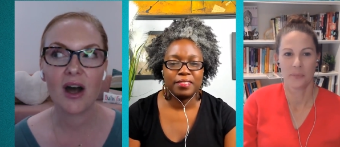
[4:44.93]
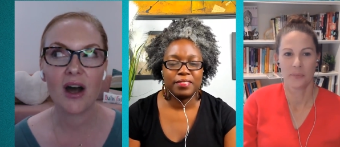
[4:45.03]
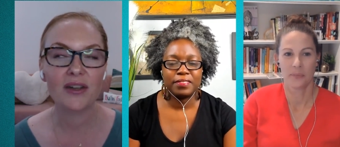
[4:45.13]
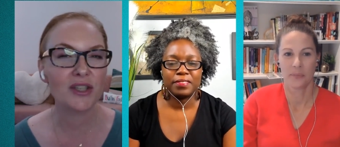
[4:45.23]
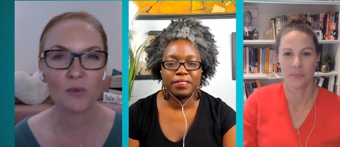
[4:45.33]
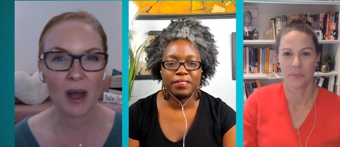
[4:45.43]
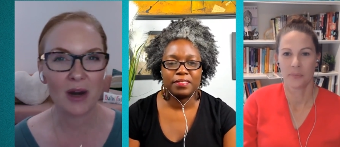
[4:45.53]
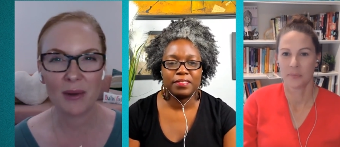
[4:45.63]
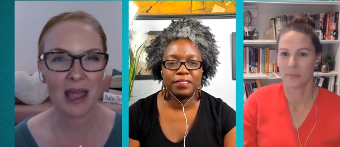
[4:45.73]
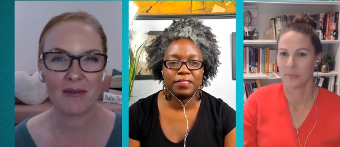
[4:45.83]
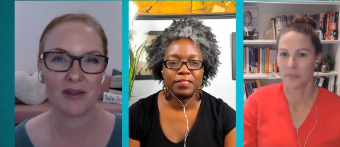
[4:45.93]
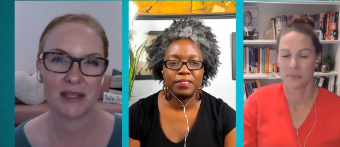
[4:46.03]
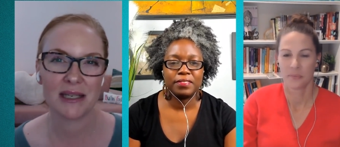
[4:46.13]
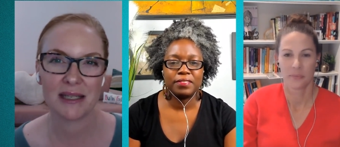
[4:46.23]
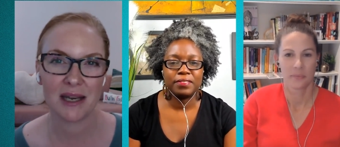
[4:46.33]
Speaker 1: also, why don't we have those
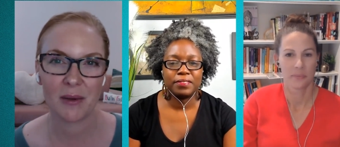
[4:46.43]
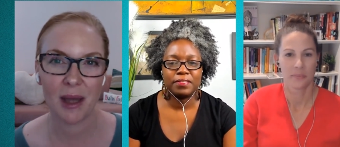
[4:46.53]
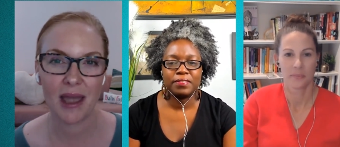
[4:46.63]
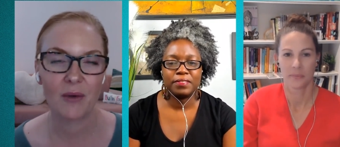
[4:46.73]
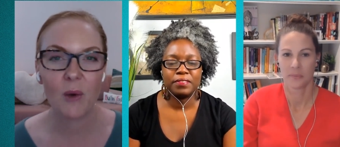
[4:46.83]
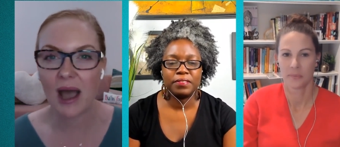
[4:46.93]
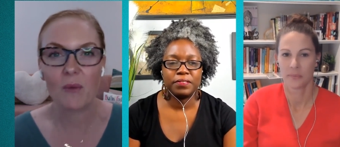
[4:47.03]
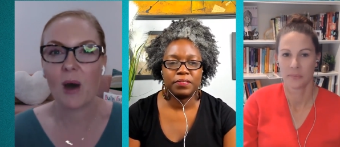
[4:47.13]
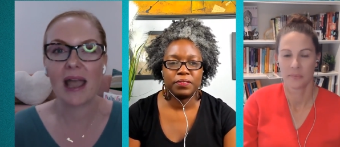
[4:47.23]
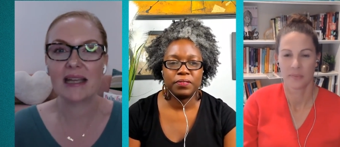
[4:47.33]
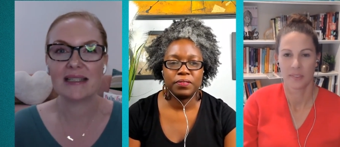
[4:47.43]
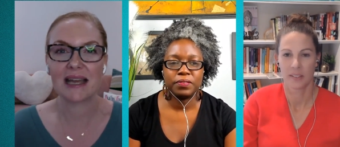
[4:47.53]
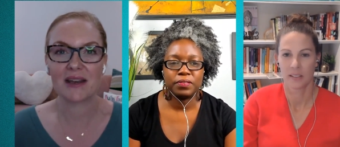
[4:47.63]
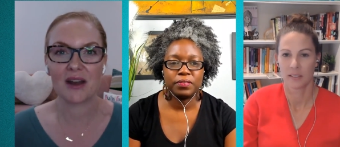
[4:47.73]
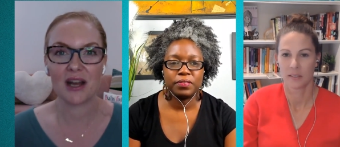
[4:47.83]
things anyway? Why why is
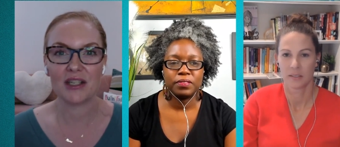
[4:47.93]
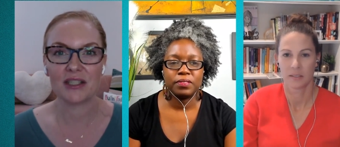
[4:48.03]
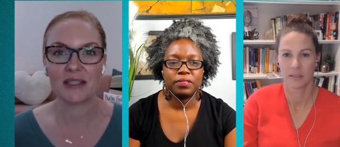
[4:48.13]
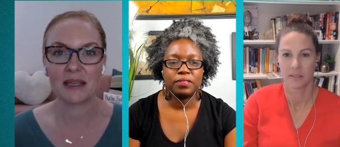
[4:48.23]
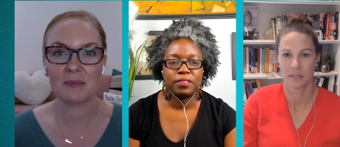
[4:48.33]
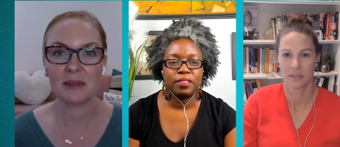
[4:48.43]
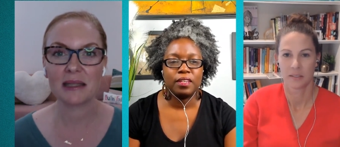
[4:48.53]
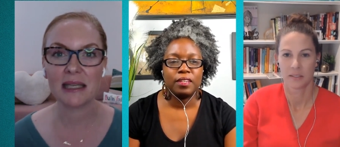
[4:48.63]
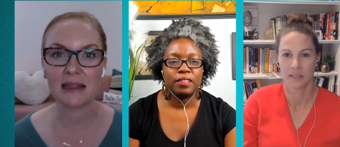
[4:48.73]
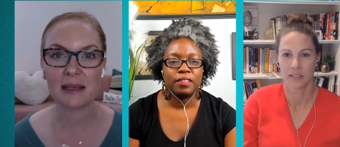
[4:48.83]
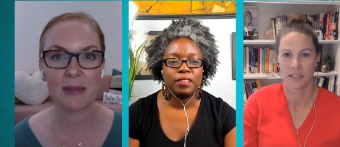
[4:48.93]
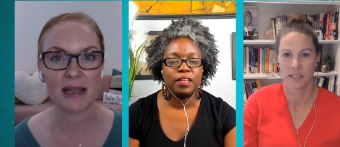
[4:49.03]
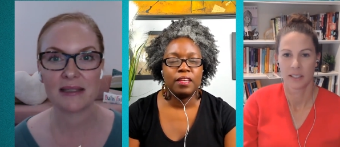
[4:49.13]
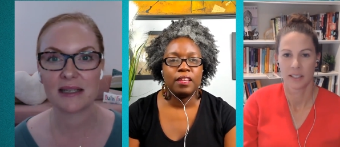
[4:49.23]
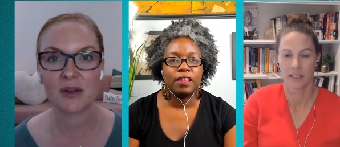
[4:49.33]
that not just completely
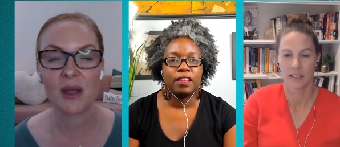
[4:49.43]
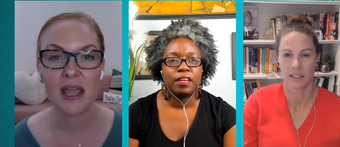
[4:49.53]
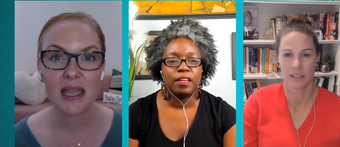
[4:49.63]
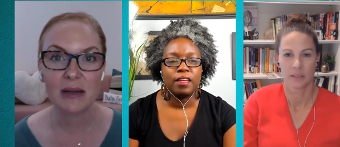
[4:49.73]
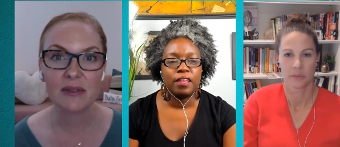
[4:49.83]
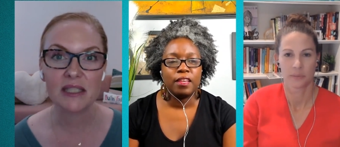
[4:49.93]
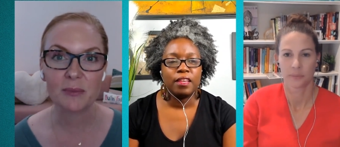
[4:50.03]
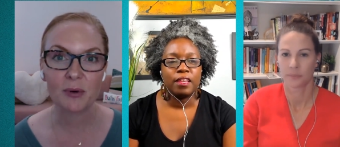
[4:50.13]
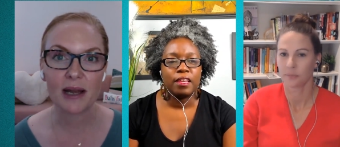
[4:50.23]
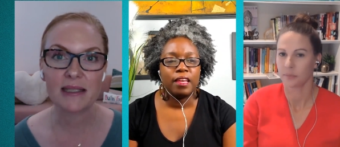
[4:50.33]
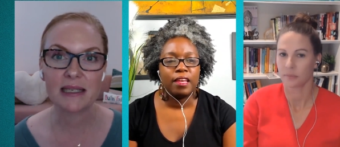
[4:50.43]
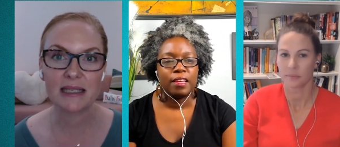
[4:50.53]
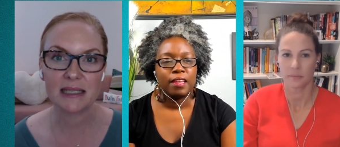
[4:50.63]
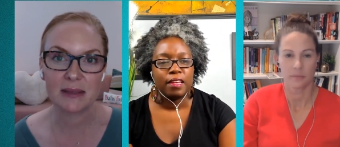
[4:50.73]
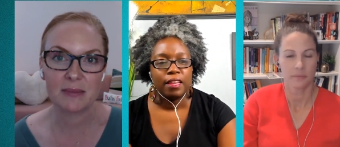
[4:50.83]
basic? So it was
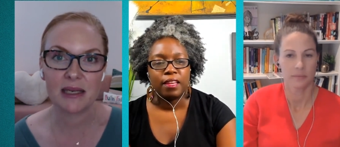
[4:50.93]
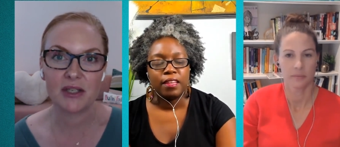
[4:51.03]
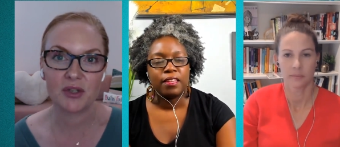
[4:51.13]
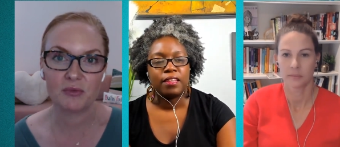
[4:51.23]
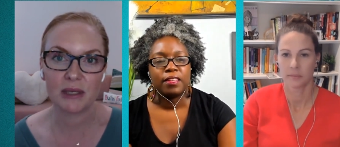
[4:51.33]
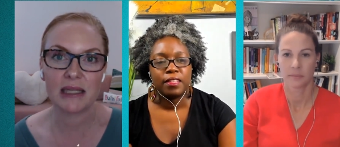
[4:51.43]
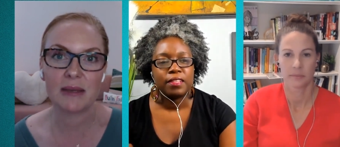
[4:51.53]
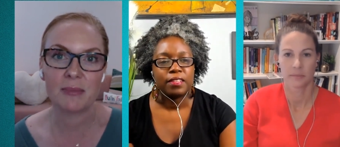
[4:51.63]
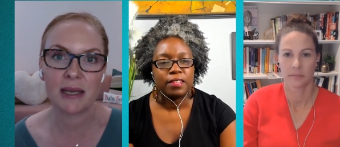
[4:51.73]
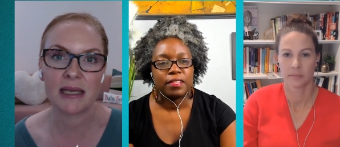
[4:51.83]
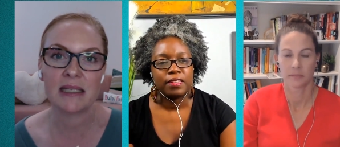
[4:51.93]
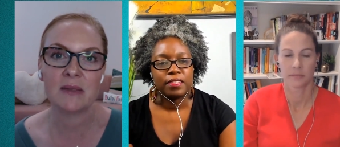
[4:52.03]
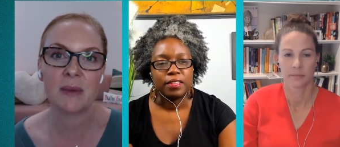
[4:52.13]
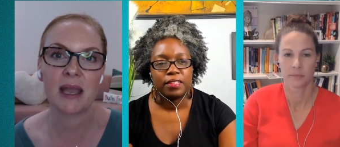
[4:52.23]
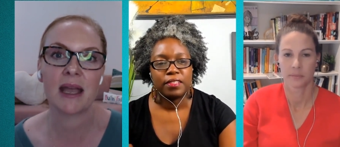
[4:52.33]
depressing to me to read the piece
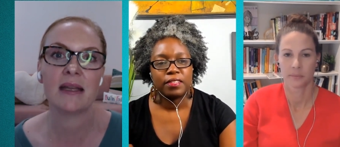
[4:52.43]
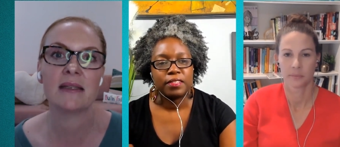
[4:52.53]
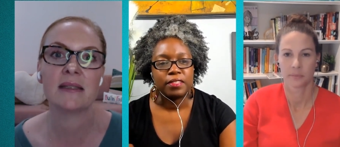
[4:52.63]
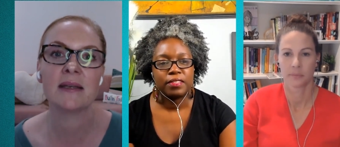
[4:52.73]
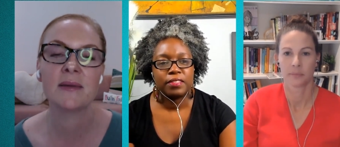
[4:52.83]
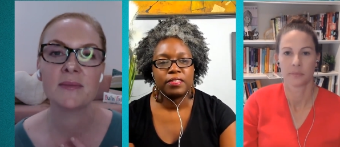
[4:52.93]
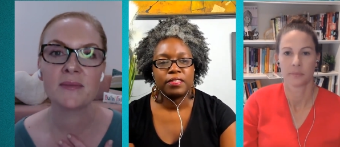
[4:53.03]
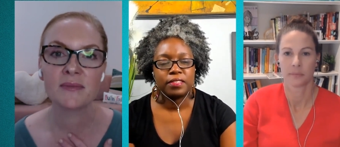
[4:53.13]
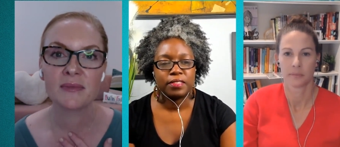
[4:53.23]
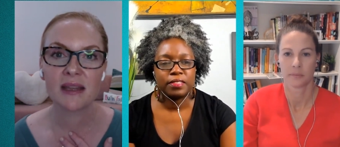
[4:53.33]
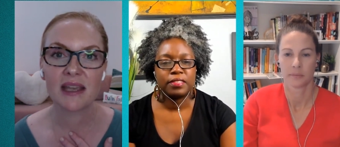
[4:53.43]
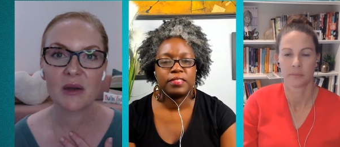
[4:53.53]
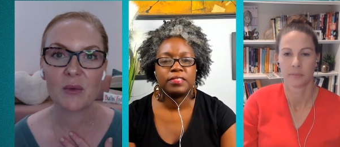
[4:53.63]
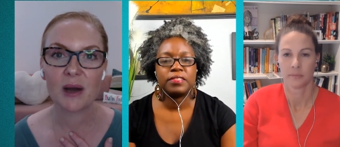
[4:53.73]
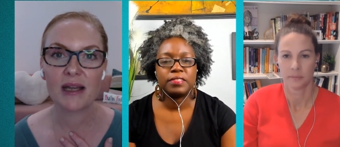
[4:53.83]
because
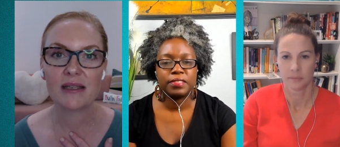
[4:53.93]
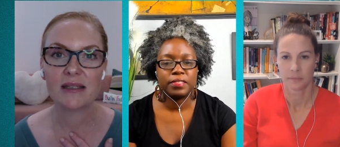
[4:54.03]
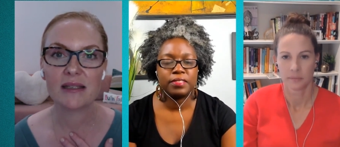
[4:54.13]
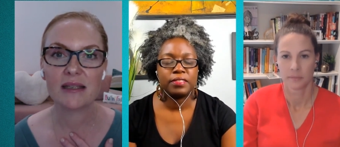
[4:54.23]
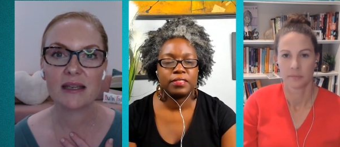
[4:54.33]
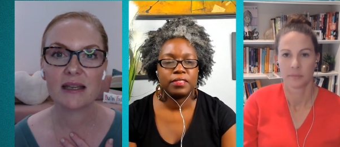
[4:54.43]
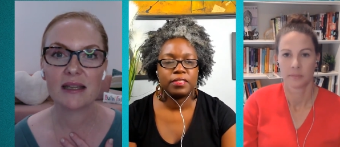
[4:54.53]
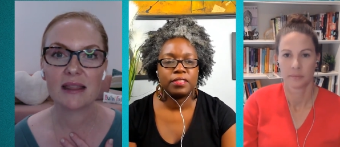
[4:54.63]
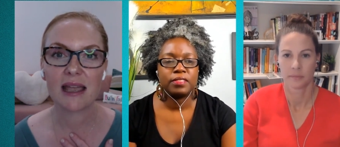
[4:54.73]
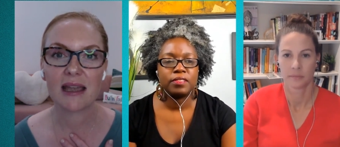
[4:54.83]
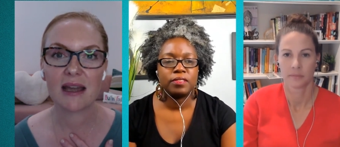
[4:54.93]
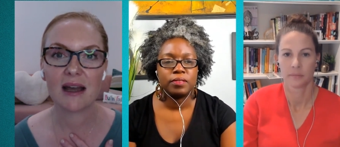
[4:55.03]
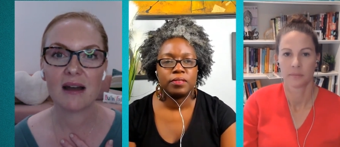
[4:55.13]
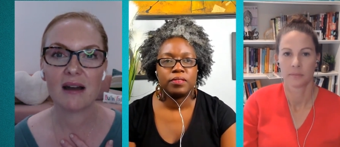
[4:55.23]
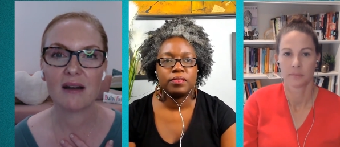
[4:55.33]
it was like,
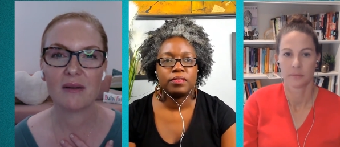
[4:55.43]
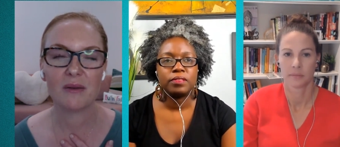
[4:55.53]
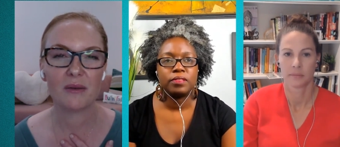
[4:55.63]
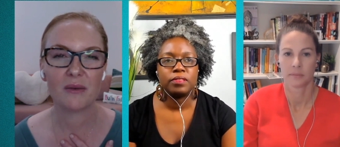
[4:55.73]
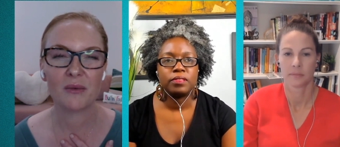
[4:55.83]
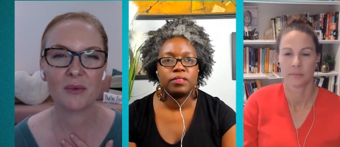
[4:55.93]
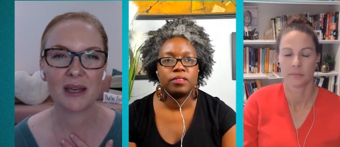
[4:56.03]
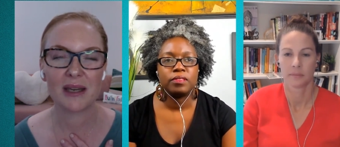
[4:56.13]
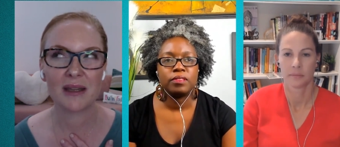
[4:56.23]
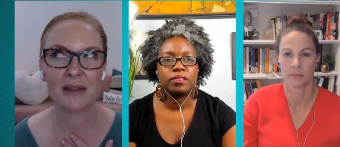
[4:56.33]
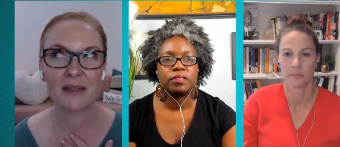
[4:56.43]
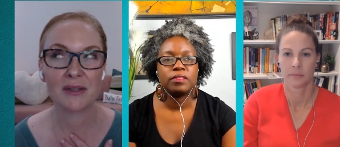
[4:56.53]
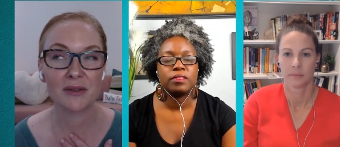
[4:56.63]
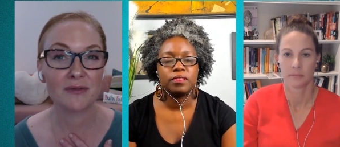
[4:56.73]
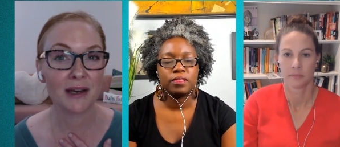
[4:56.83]
oh, we
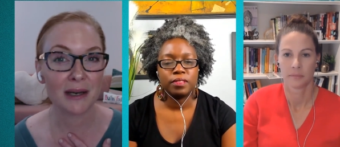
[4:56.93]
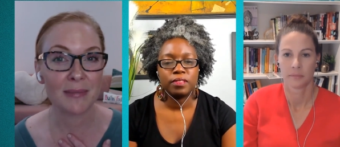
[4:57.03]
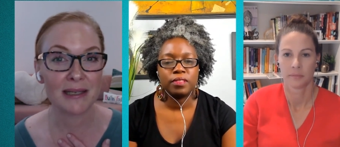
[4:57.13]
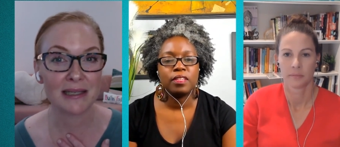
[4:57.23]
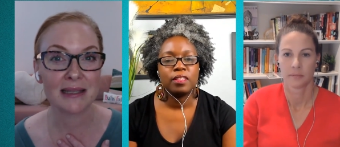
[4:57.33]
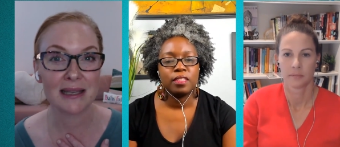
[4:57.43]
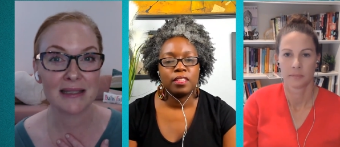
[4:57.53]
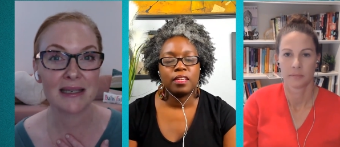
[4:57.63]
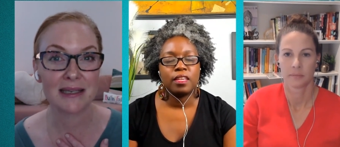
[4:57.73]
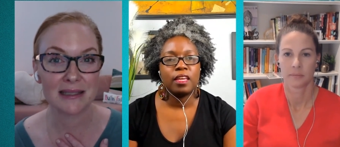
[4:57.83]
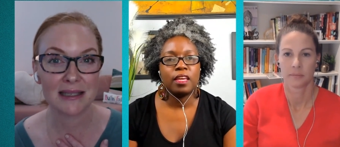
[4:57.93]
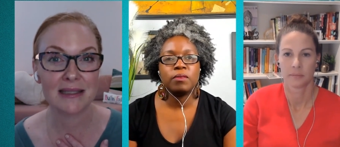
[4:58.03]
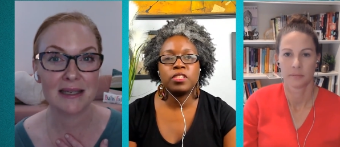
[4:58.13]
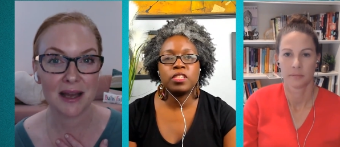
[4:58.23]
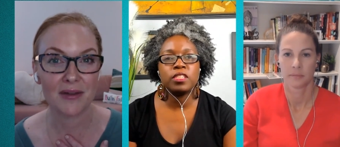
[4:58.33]
these are very basic things that
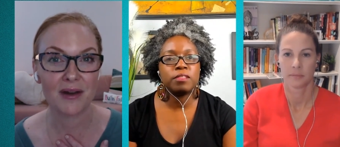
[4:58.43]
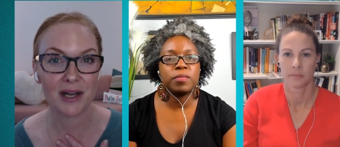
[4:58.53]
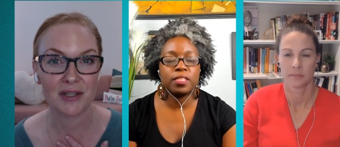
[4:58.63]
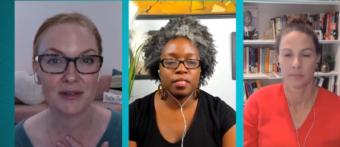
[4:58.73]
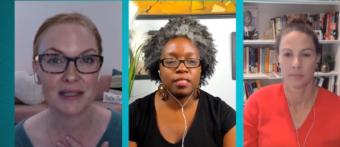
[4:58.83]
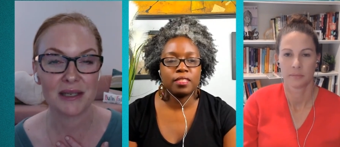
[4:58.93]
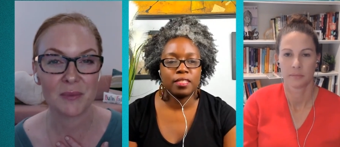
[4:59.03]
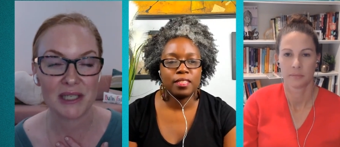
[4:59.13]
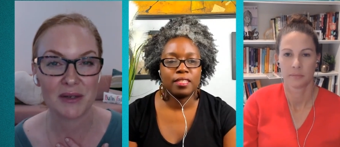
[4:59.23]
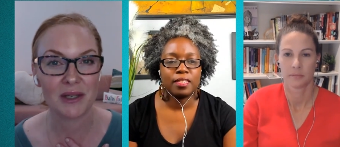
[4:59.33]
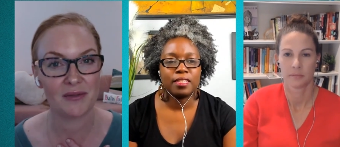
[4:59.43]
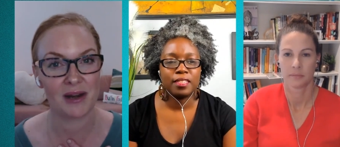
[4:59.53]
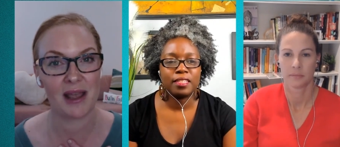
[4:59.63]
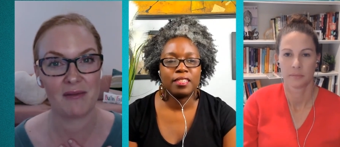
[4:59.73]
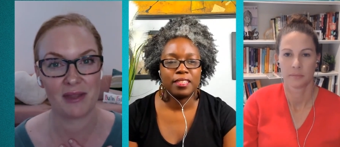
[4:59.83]
exist in other basic. countries and we don't even
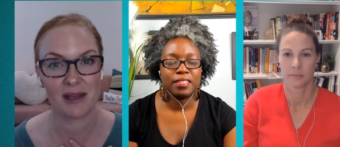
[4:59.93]
have